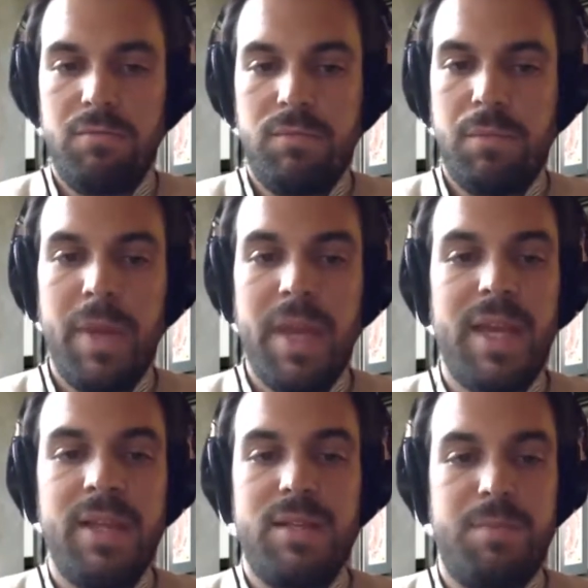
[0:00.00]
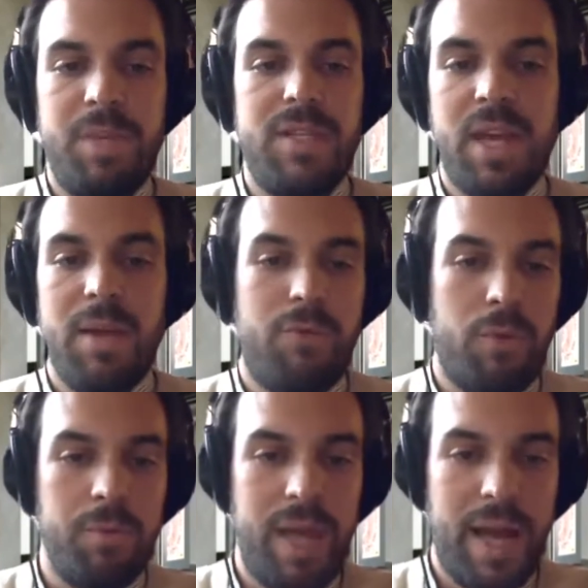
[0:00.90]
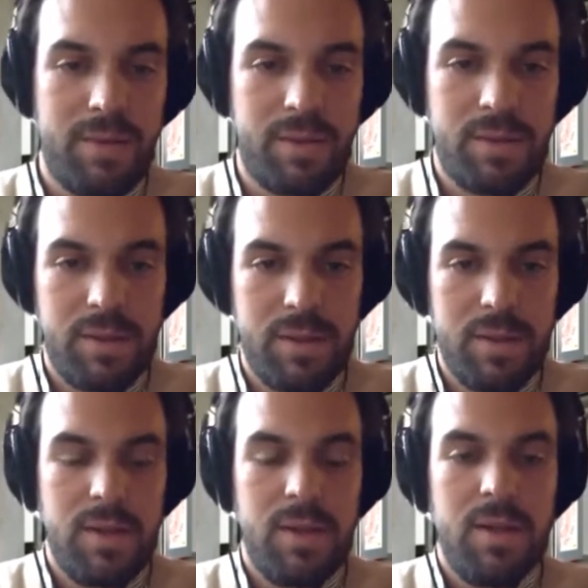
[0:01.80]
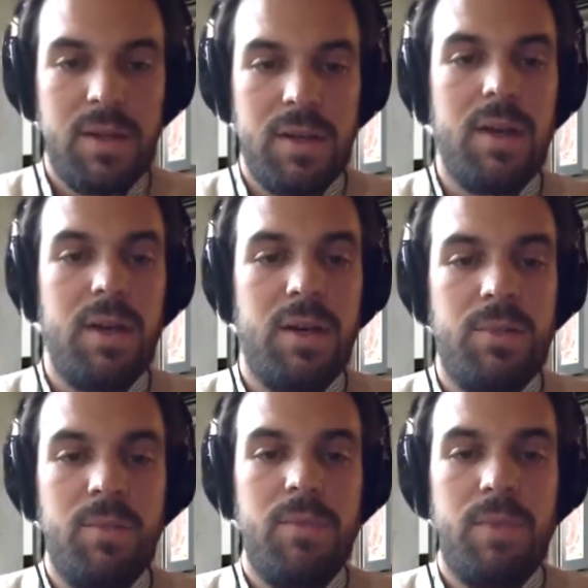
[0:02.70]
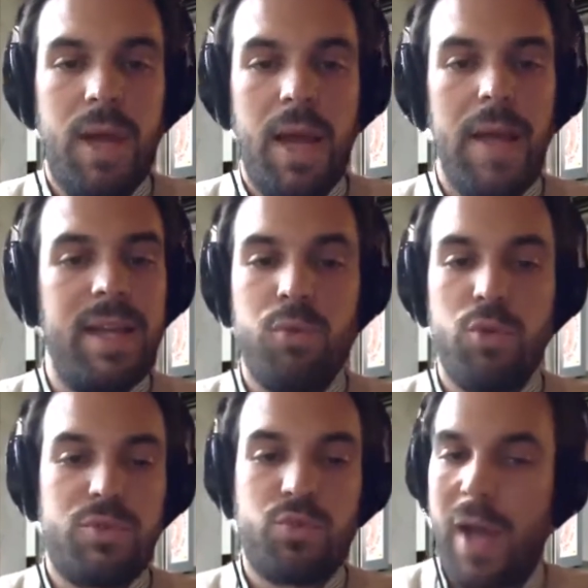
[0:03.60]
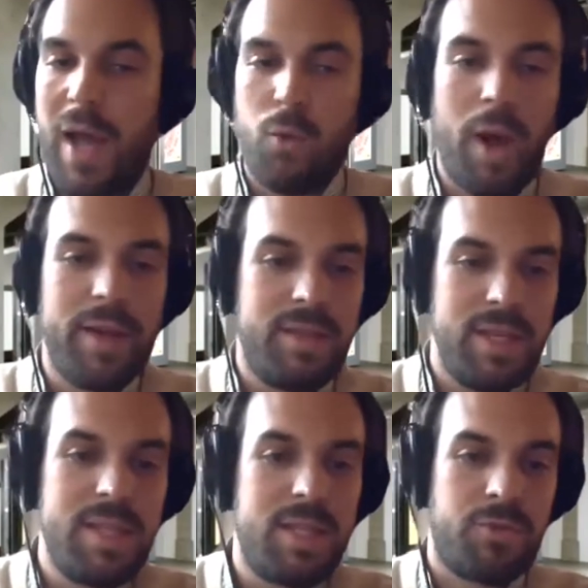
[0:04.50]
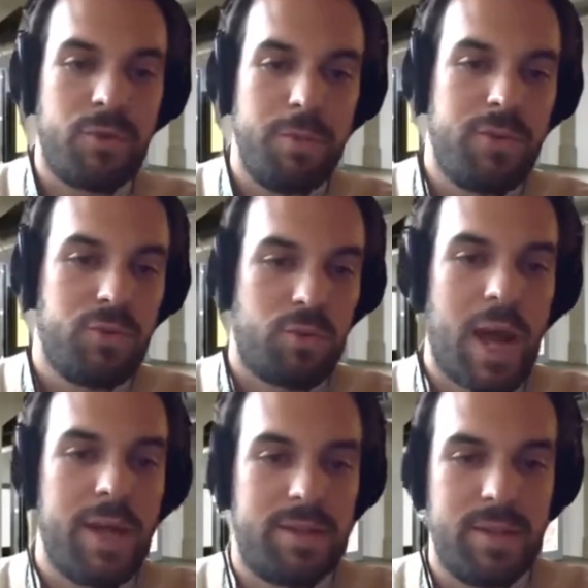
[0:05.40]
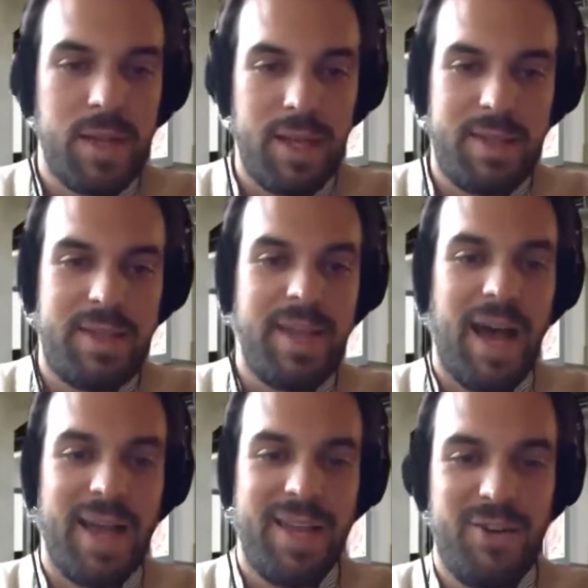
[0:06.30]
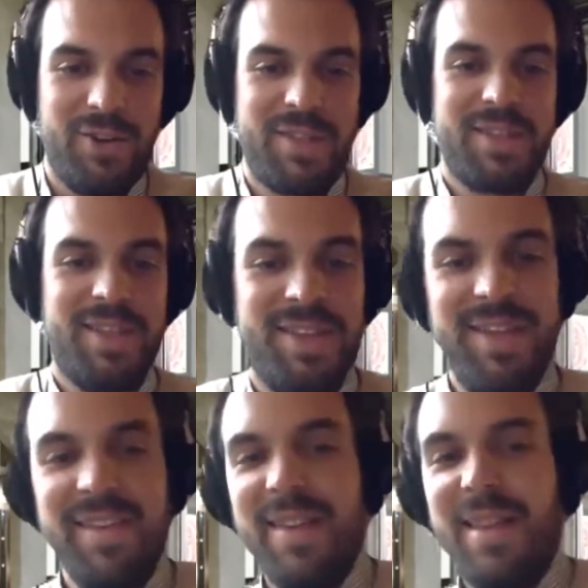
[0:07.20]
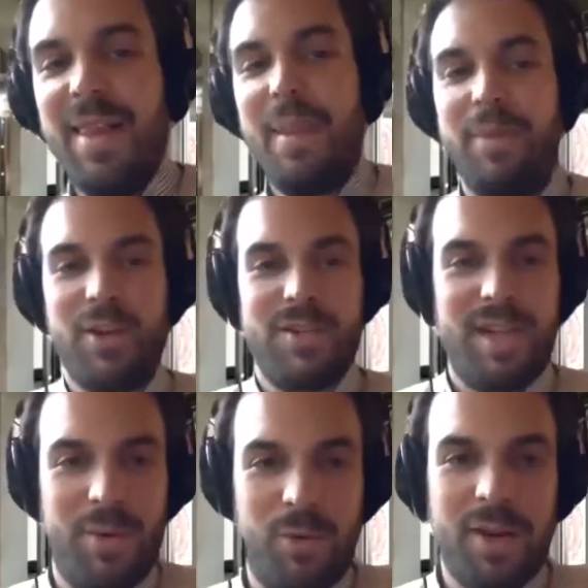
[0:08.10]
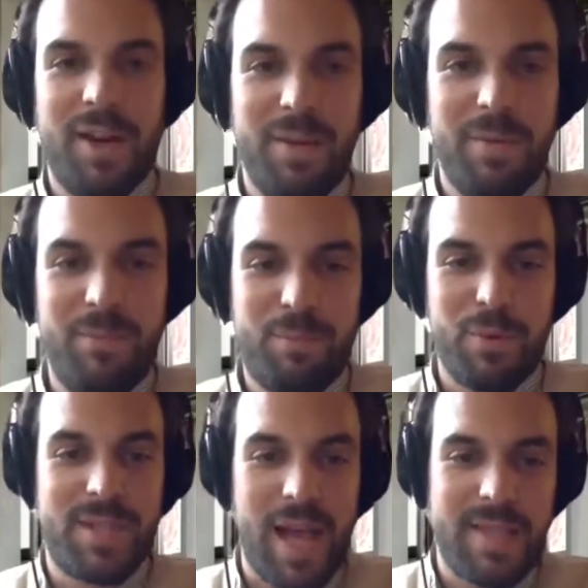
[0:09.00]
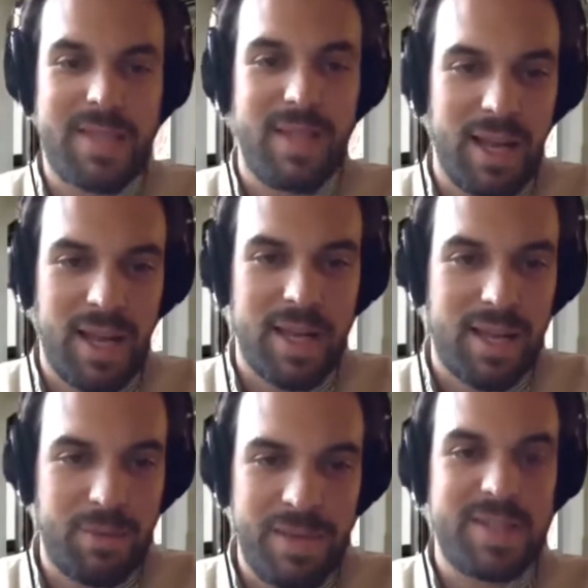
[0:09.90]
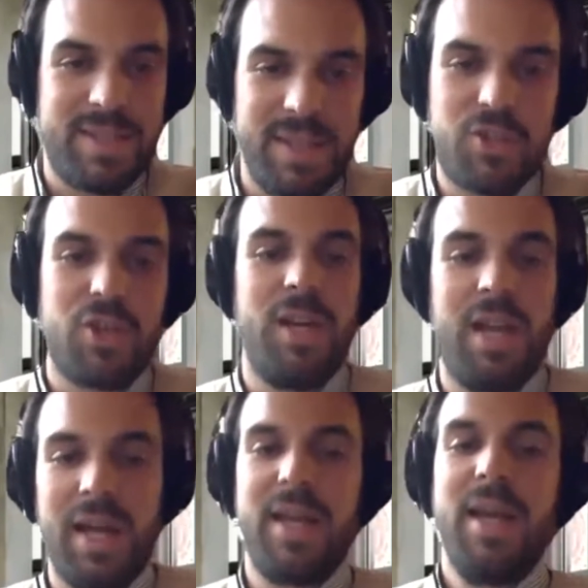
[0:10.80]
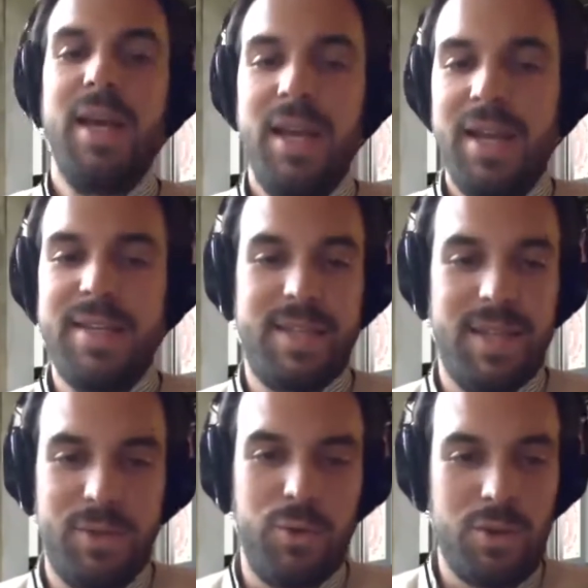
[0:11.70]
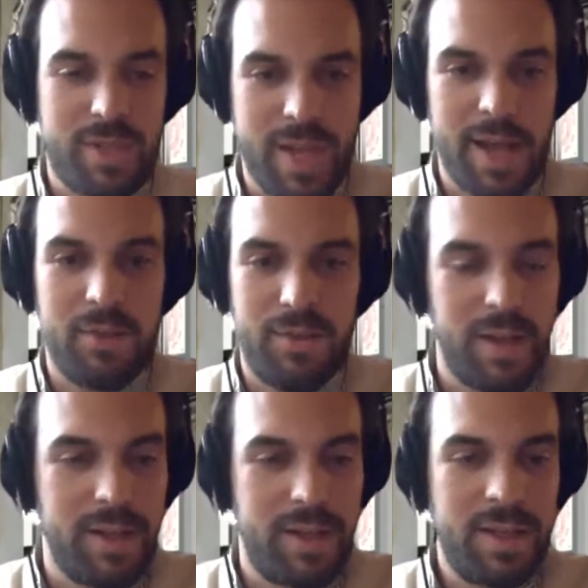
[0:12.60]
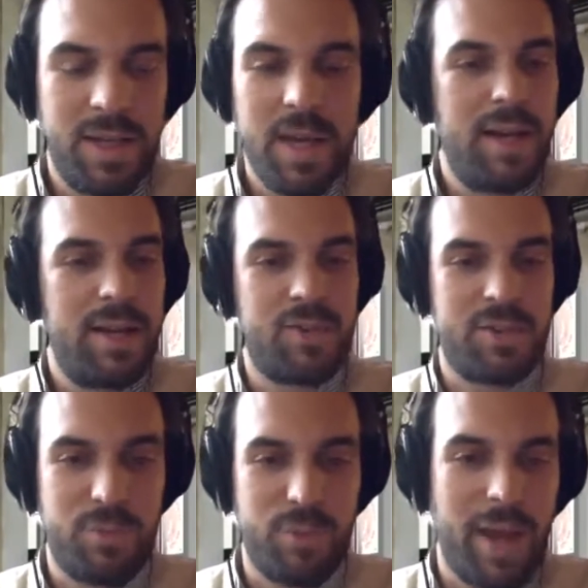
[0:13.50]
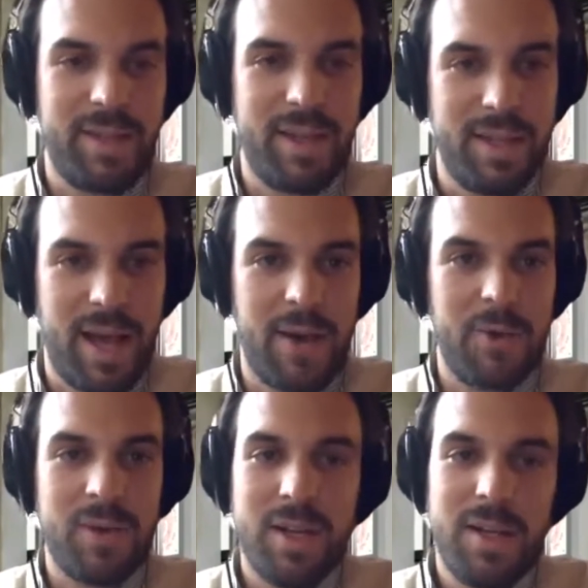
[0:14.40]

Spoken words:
making this piece came from that. And it was quite easy for me to write the dialogues, because I work precisely like literally like listening to yourself and just writing it down.